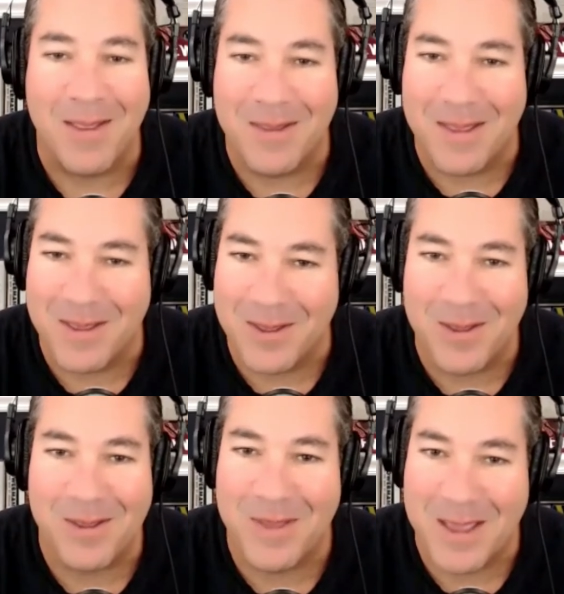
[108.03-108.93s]

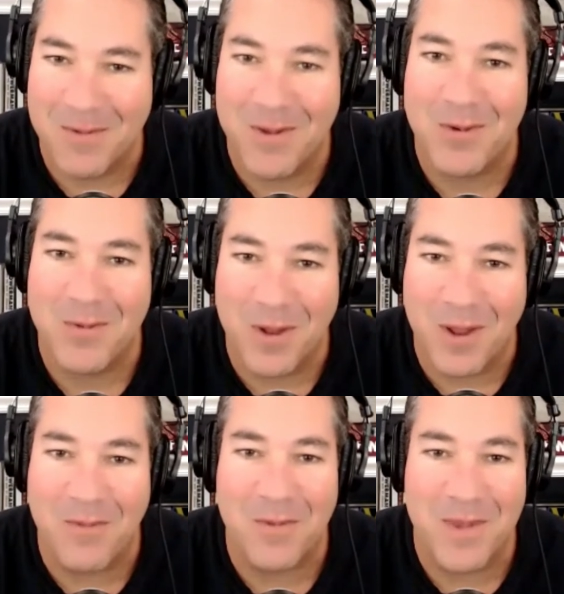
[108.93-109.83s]
the interview will
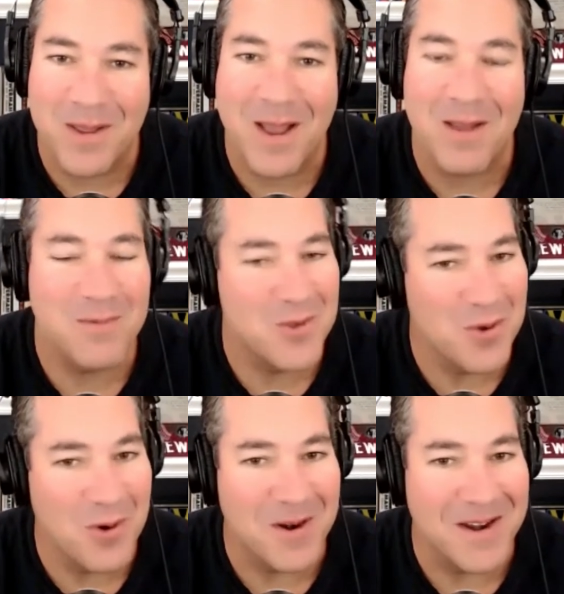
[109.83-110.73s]
often be cut
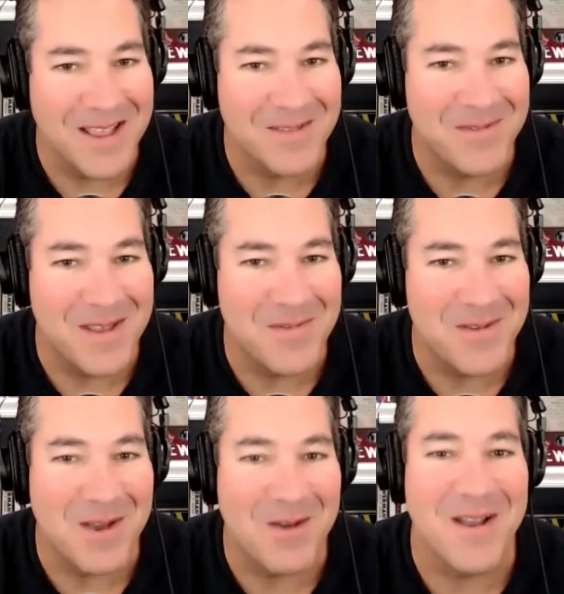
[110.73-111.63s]
short if if
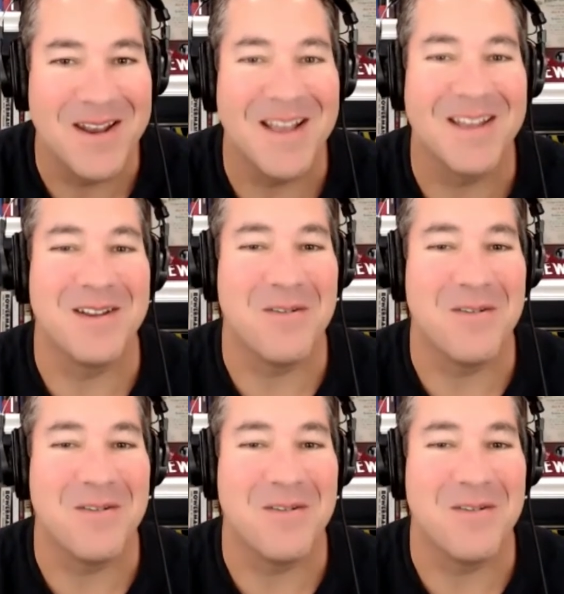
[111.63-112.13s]
you go in not